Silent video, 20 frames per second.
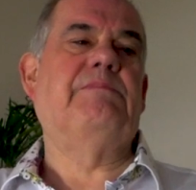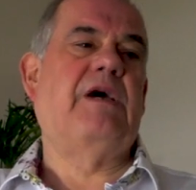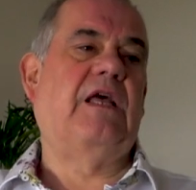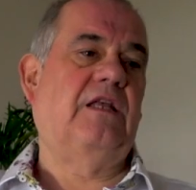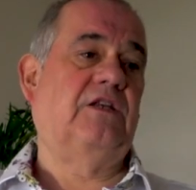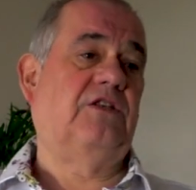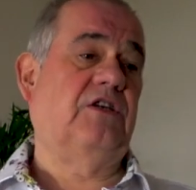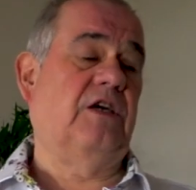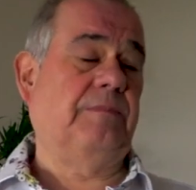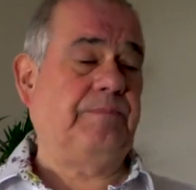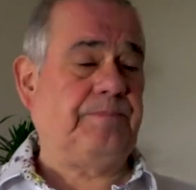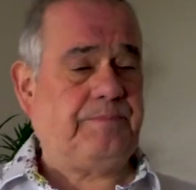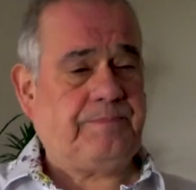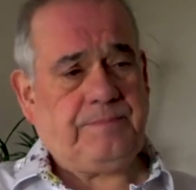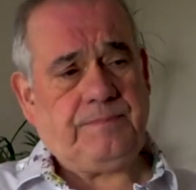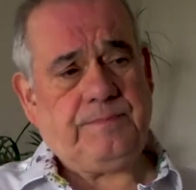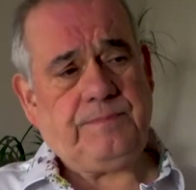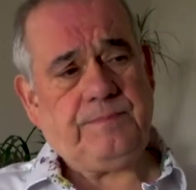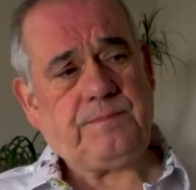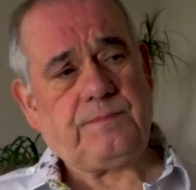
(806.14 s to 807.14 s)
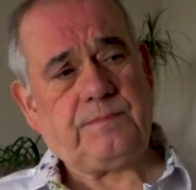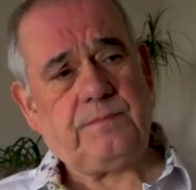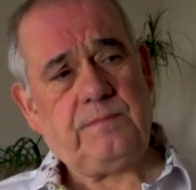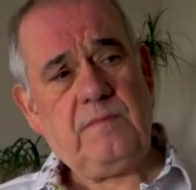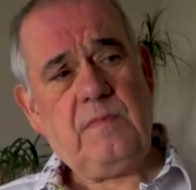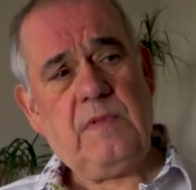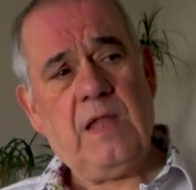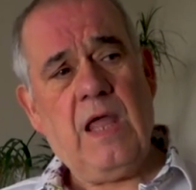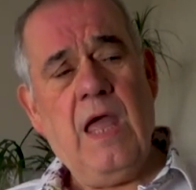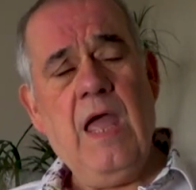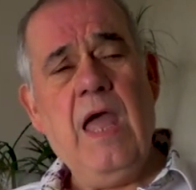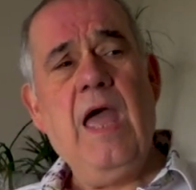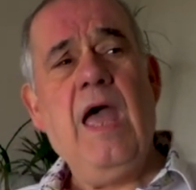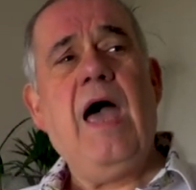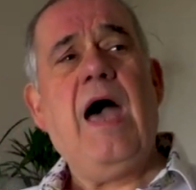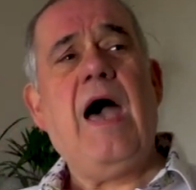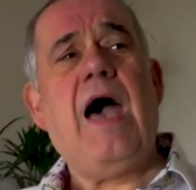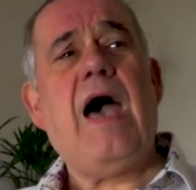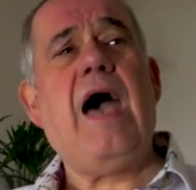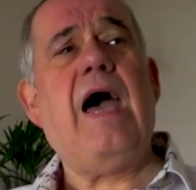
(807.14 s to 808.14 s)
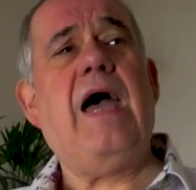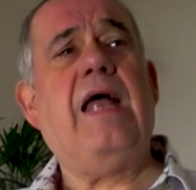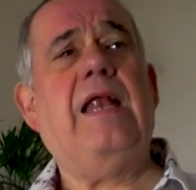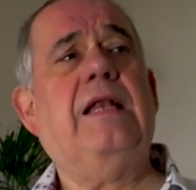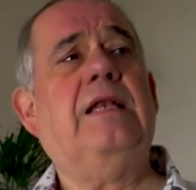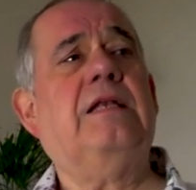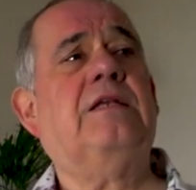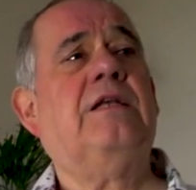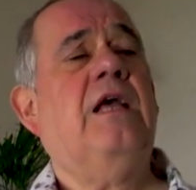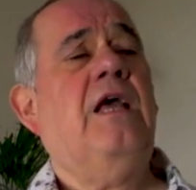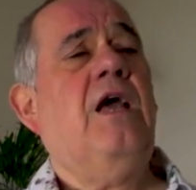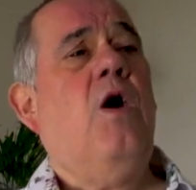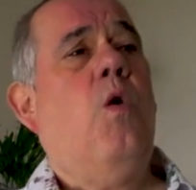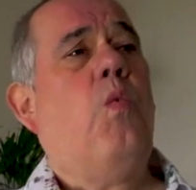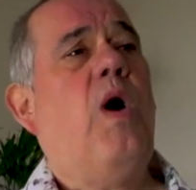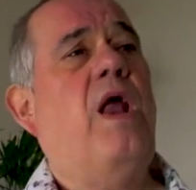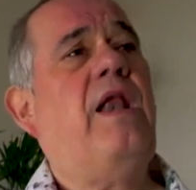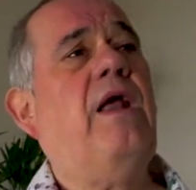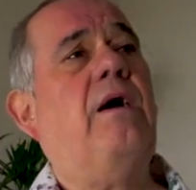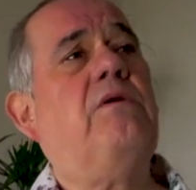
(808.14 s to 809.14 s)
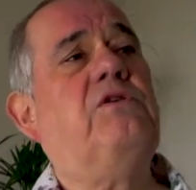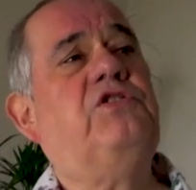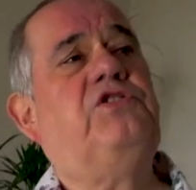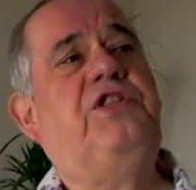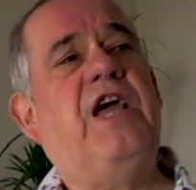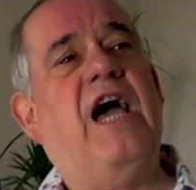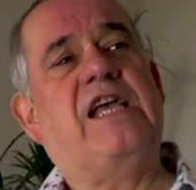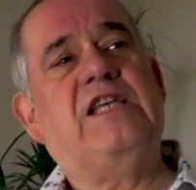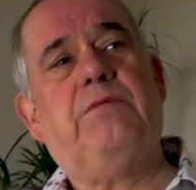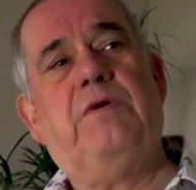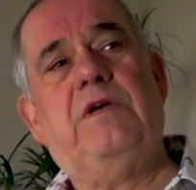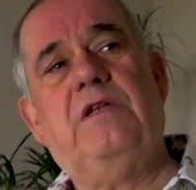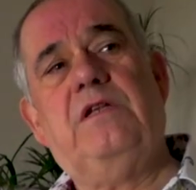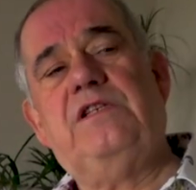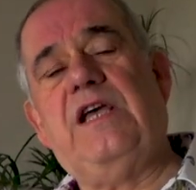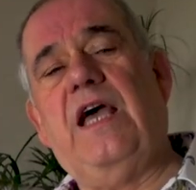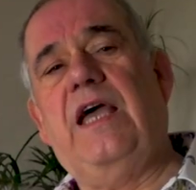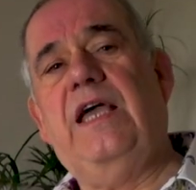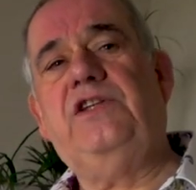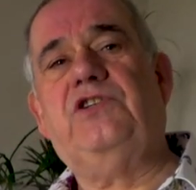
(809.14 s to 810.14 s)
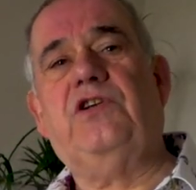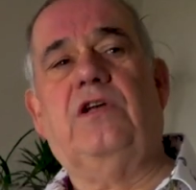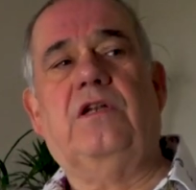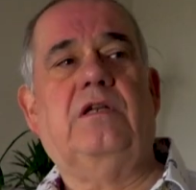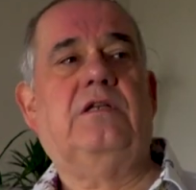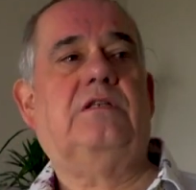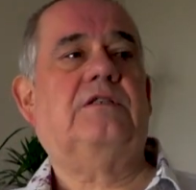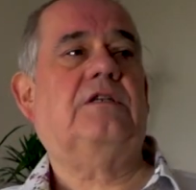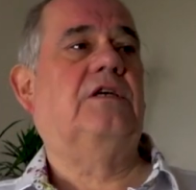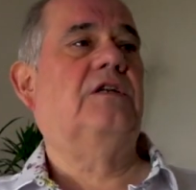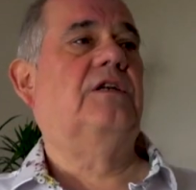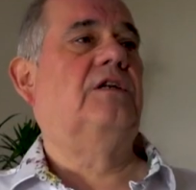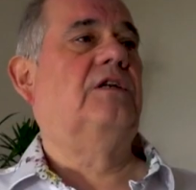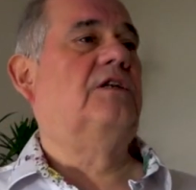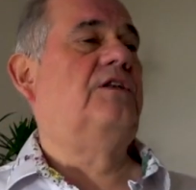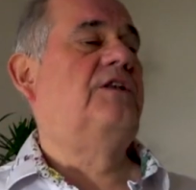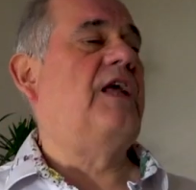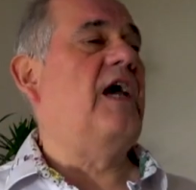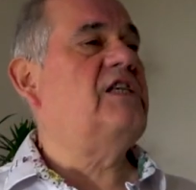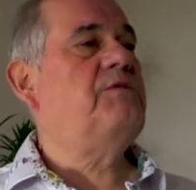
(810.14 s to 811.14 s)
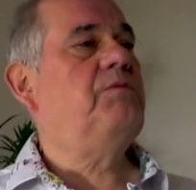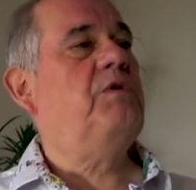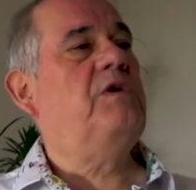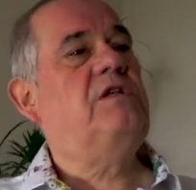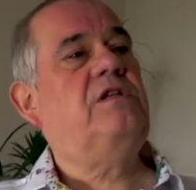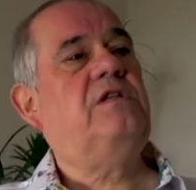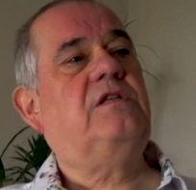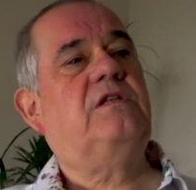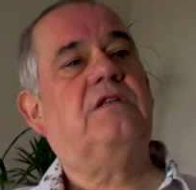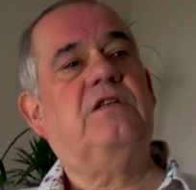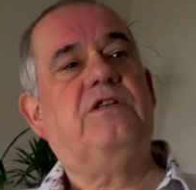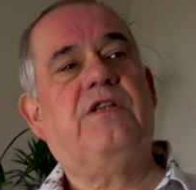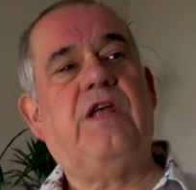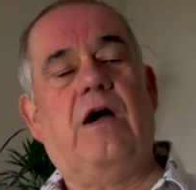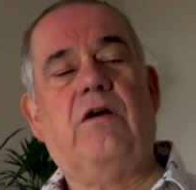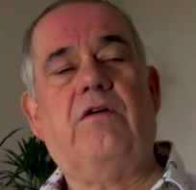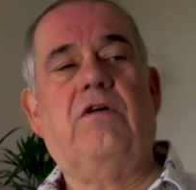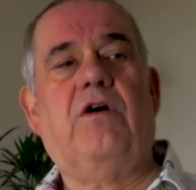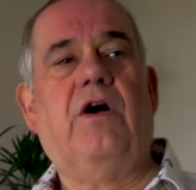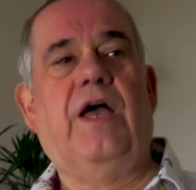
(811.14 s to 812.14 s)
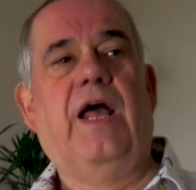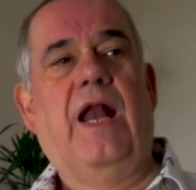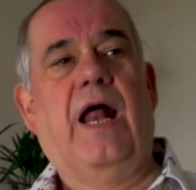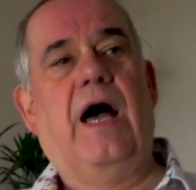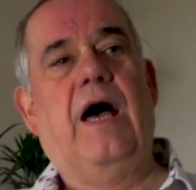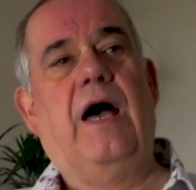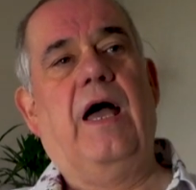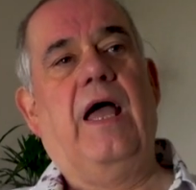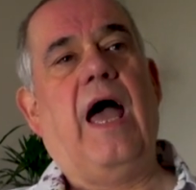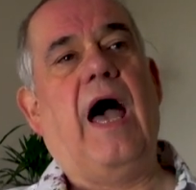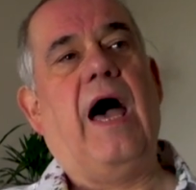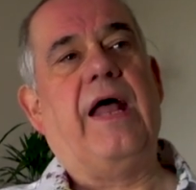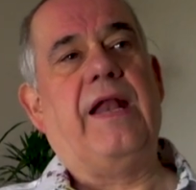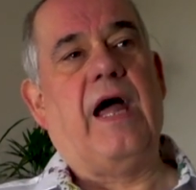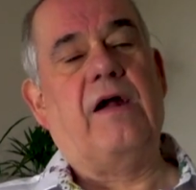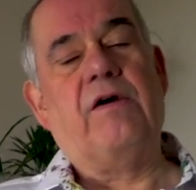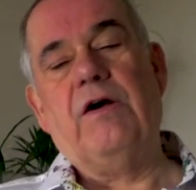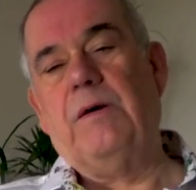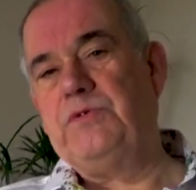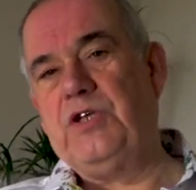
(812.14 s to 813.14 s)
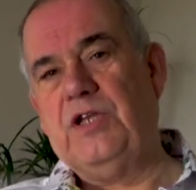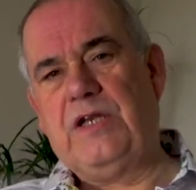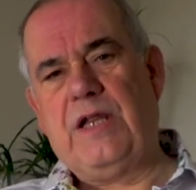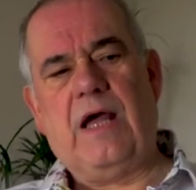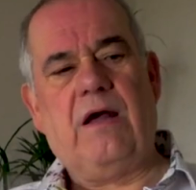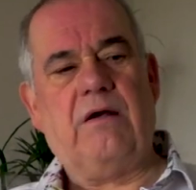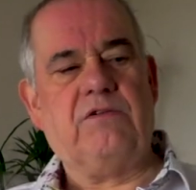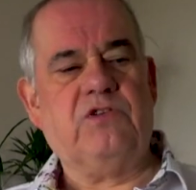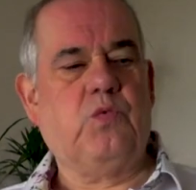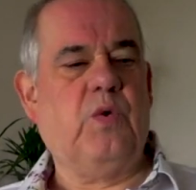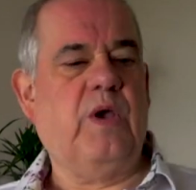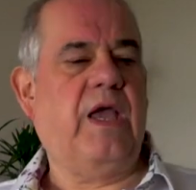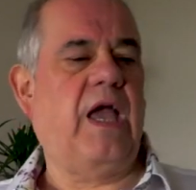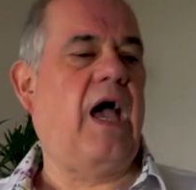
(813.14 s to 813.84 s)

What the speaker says: manager. And when I was Desmond's agent, Desmond Delroy and I had our ups and downs.